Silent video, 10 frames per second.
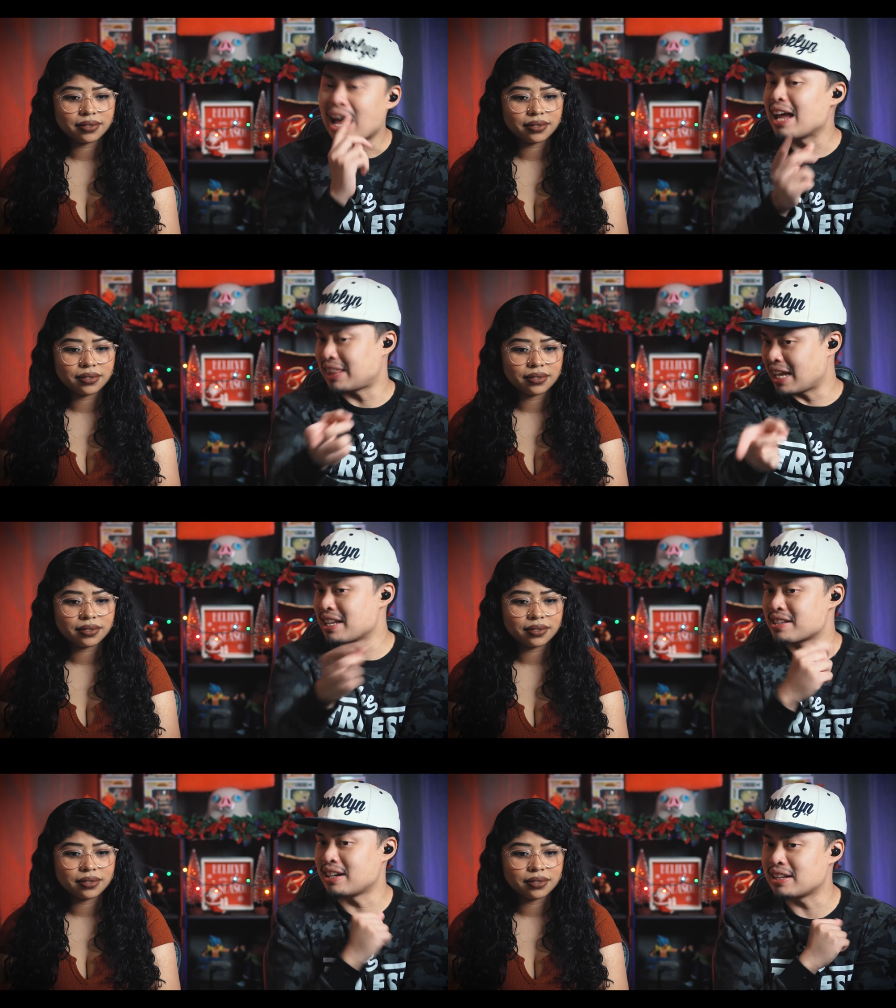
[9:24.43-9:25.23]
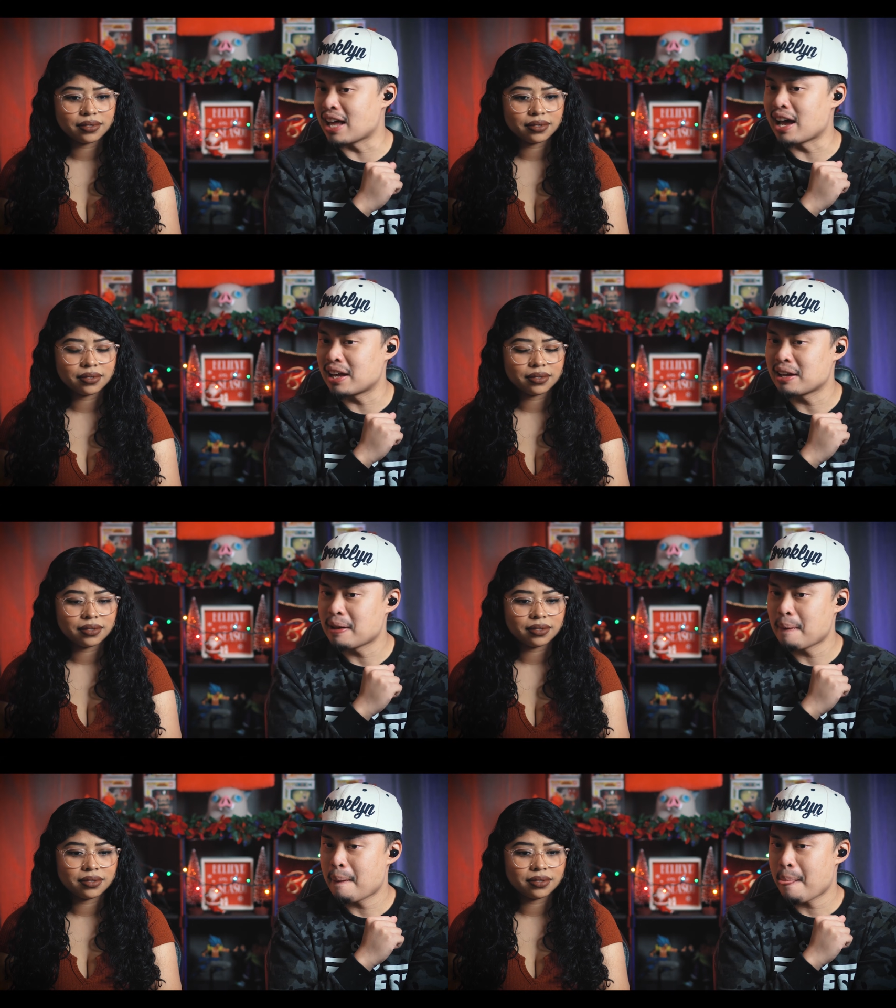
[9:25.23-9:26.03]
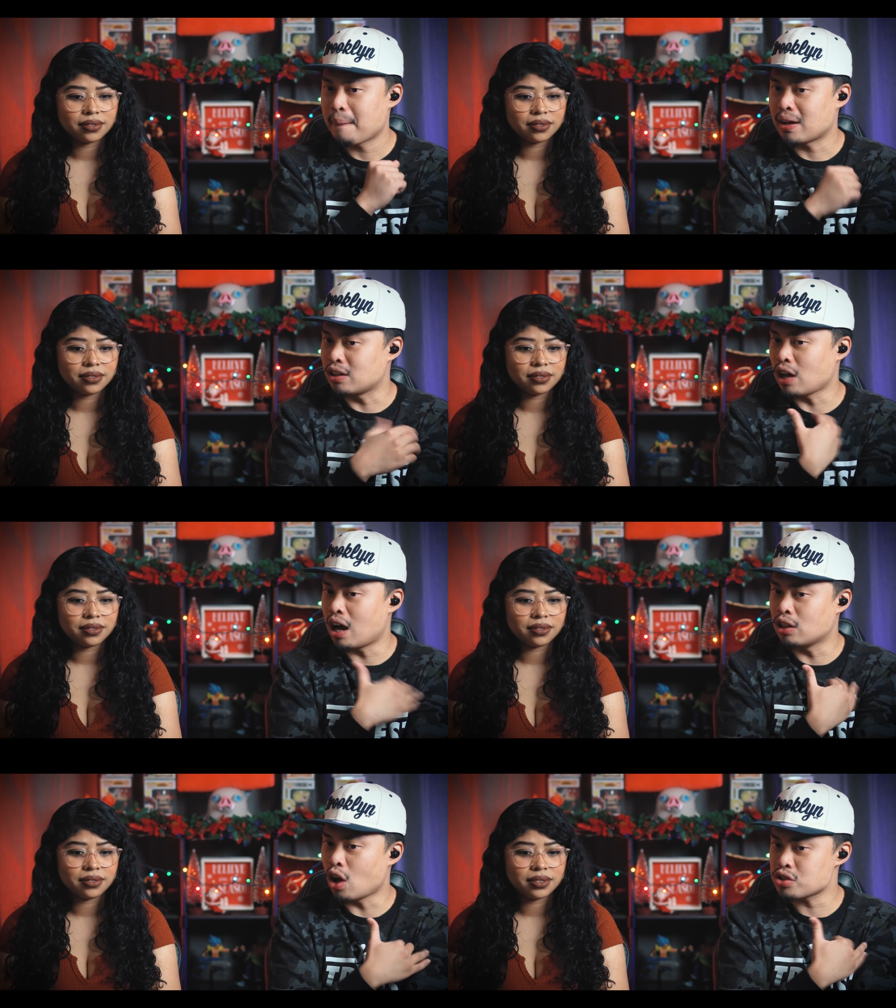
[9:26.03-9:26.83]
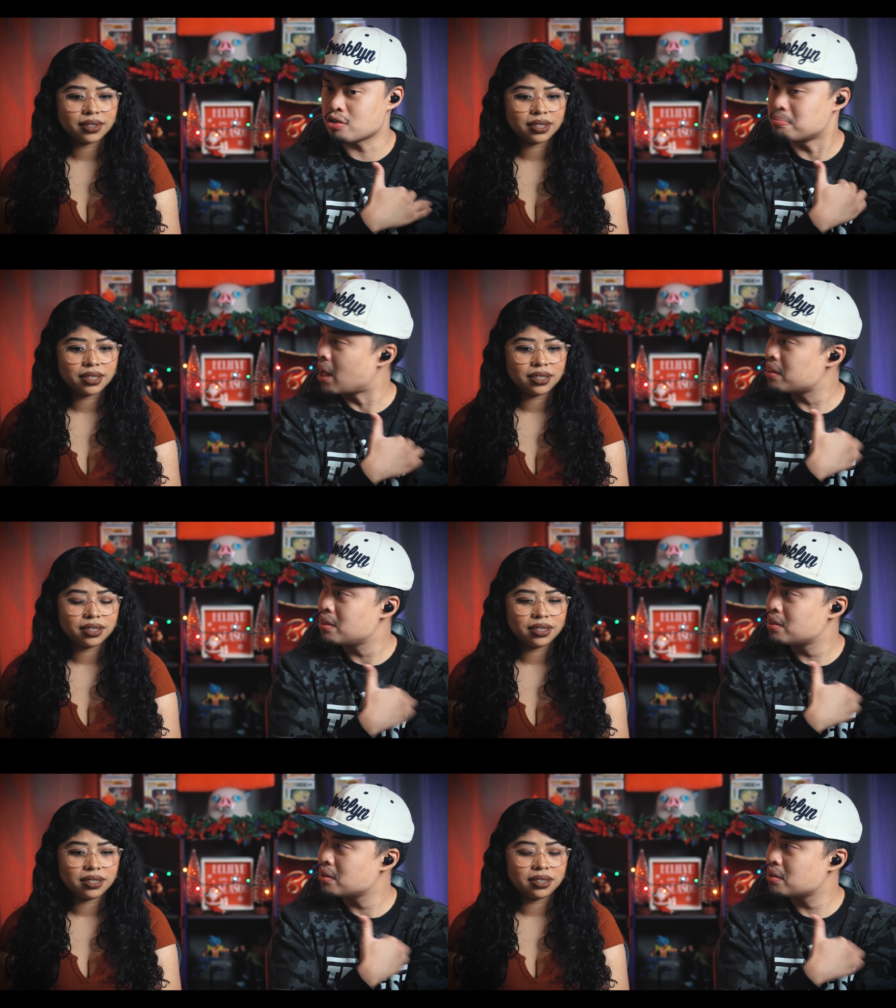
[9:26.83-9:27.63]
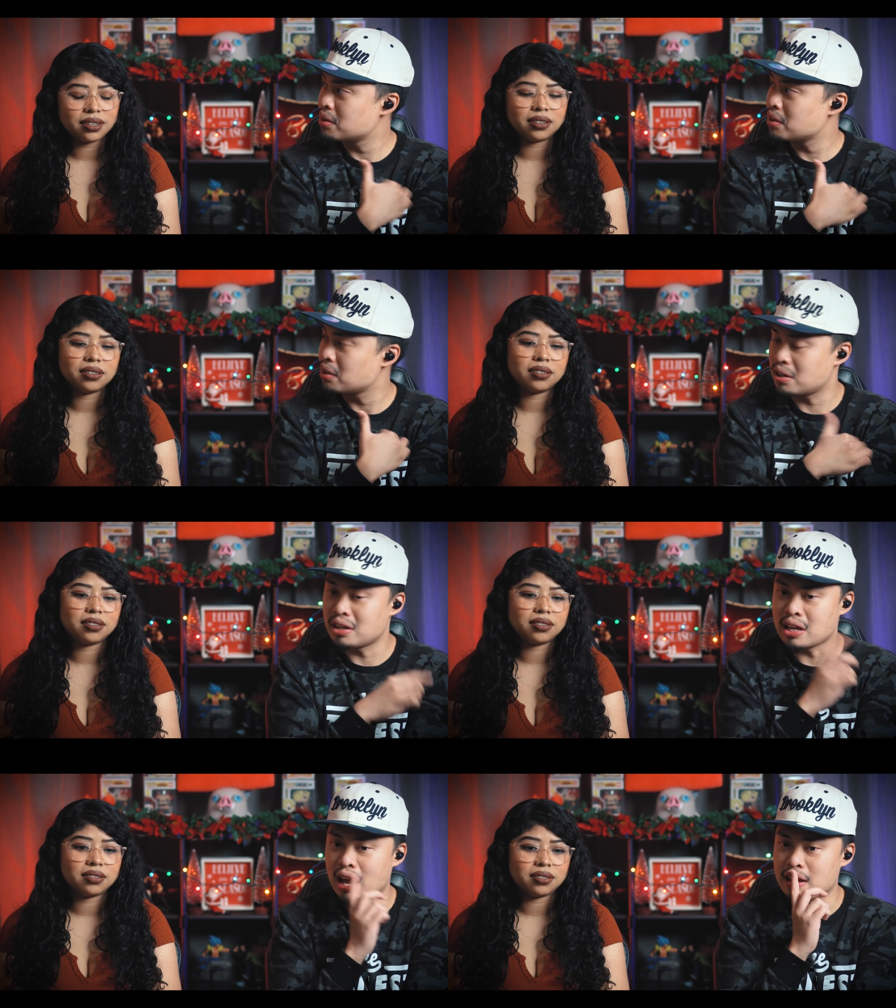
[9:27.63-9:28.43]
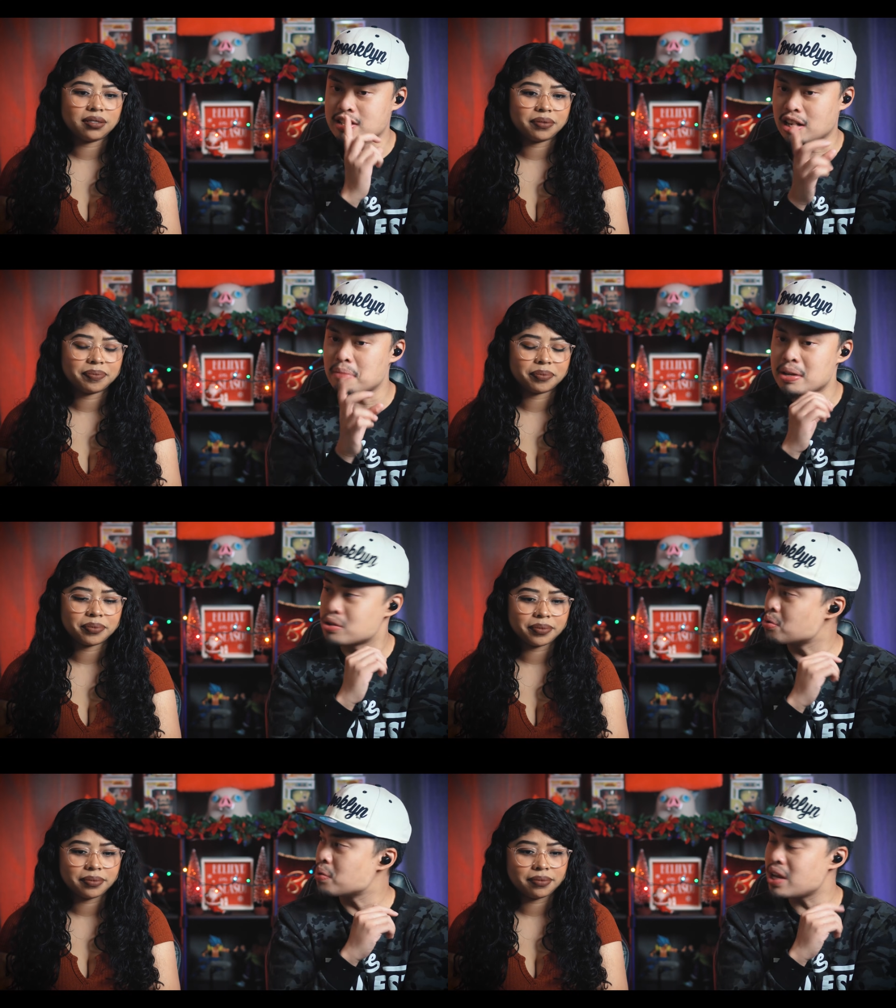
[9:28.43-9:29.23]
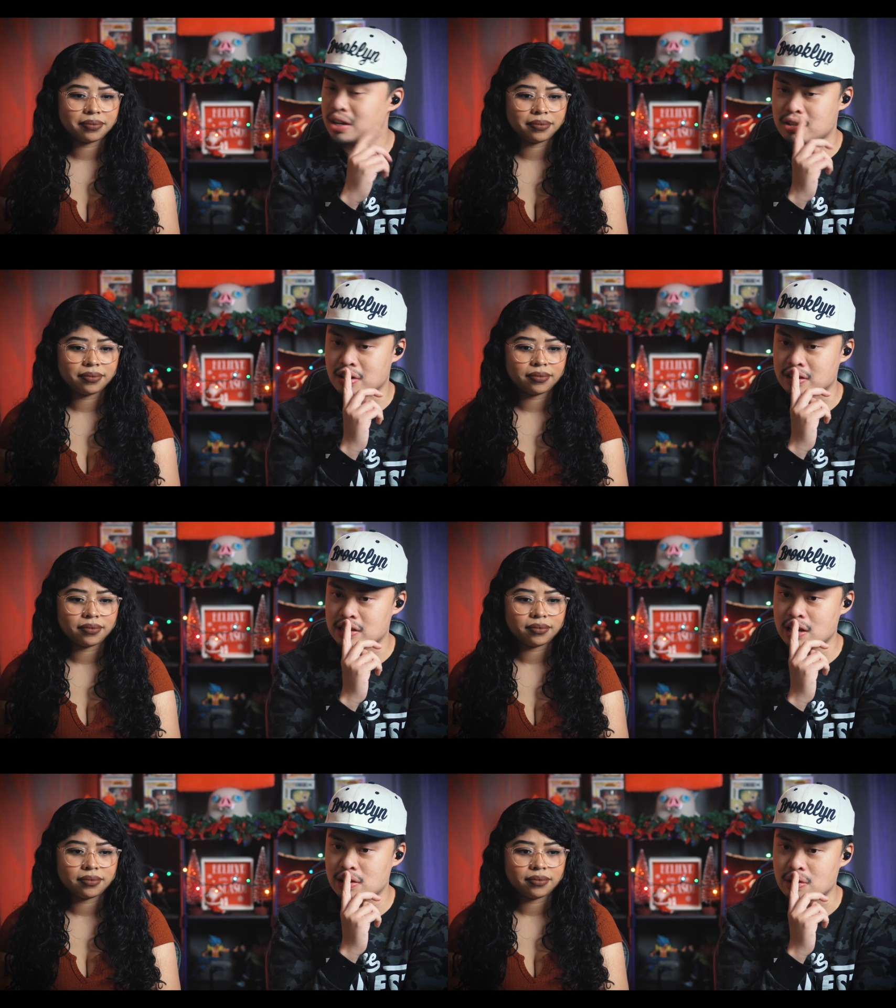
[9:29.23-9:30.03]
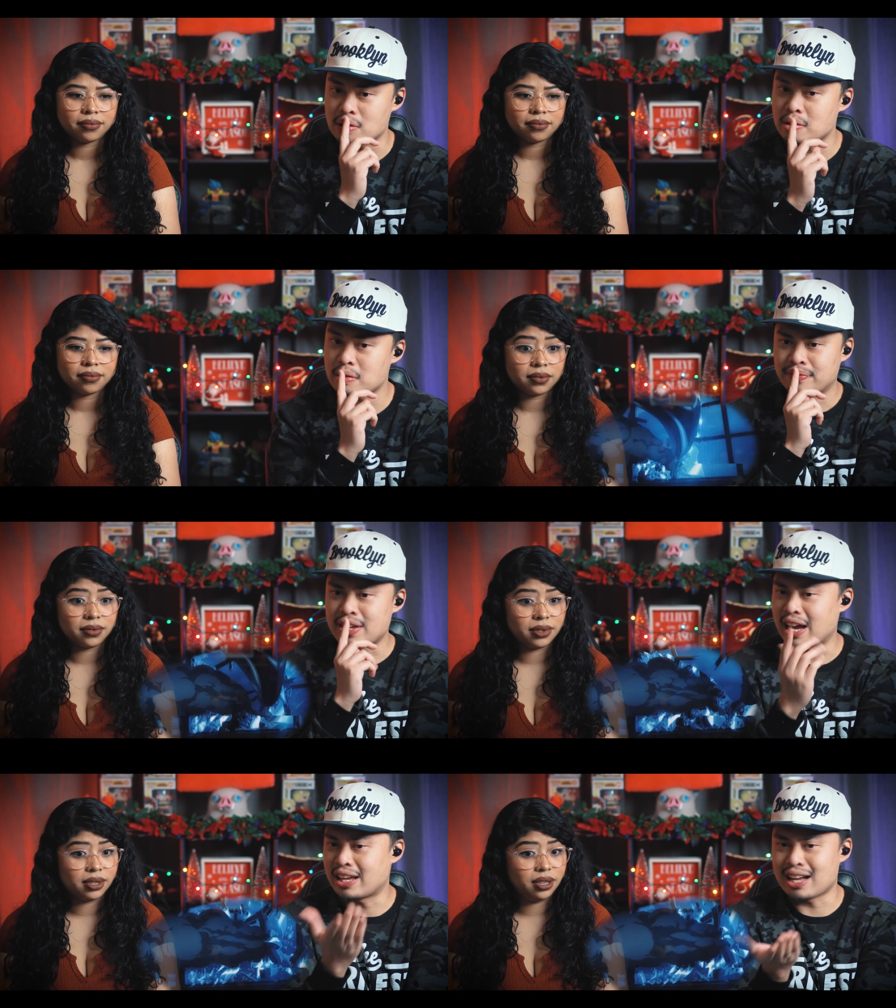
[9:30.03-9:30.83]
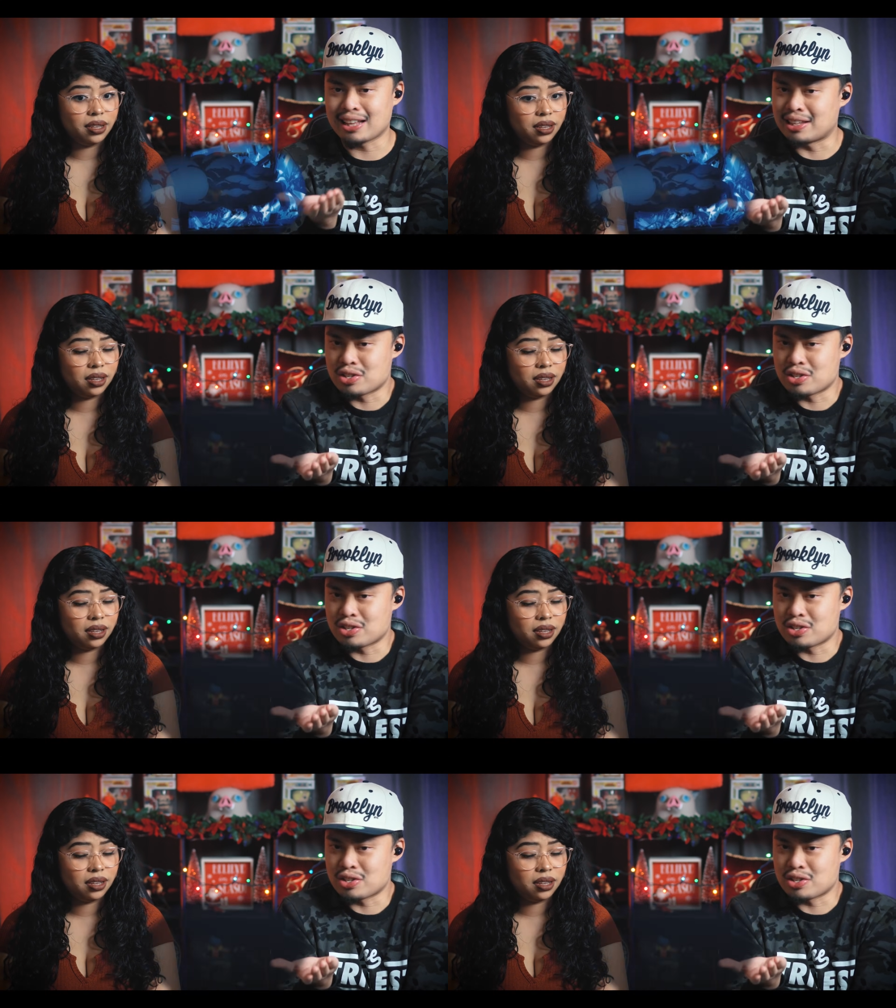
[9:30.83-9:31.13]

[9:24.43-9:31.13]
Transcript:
Speaker 1: I think he's gonna die. Uh, loss of blood. Oh. Yeah, he's gonna be too weak to continue. Yeah, he got